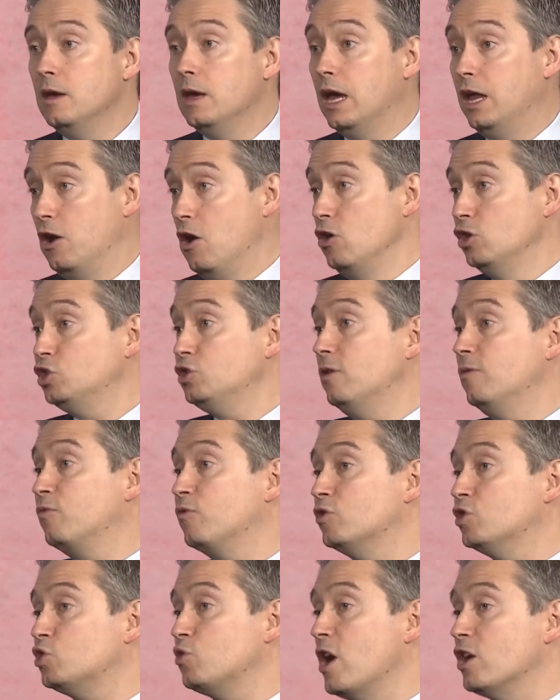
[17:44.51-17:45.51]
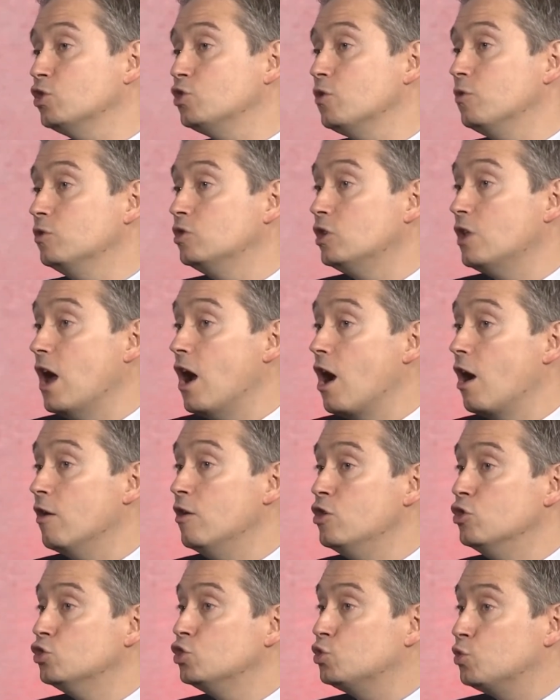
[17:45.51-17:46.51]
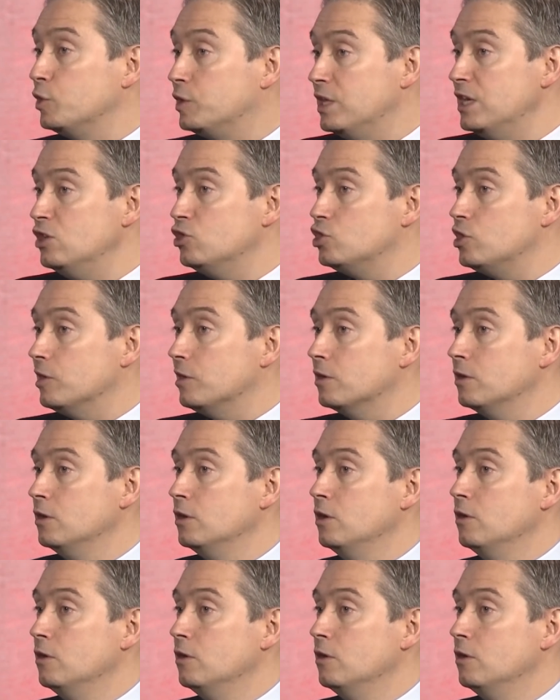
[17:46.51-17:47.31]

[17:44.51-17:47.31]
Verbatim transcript: and also infrastructure that are strategic